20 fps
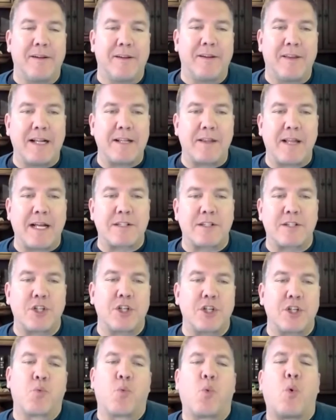that that's
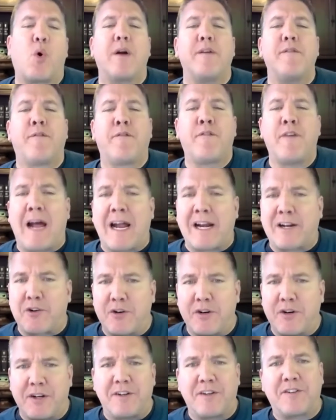just one
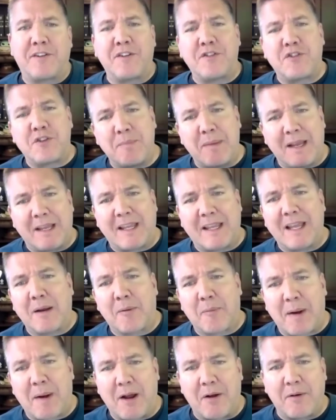factor in a decision making
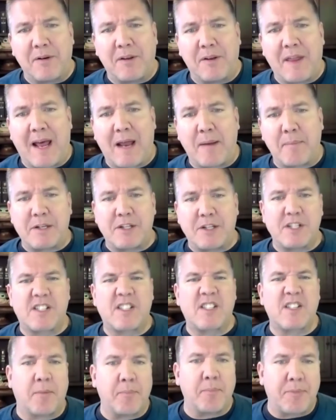around that, but
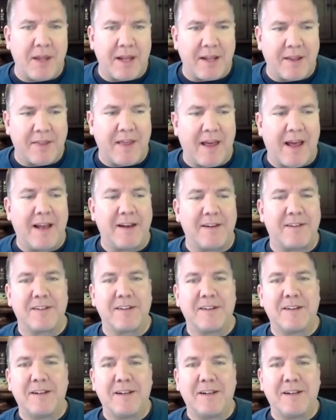just something that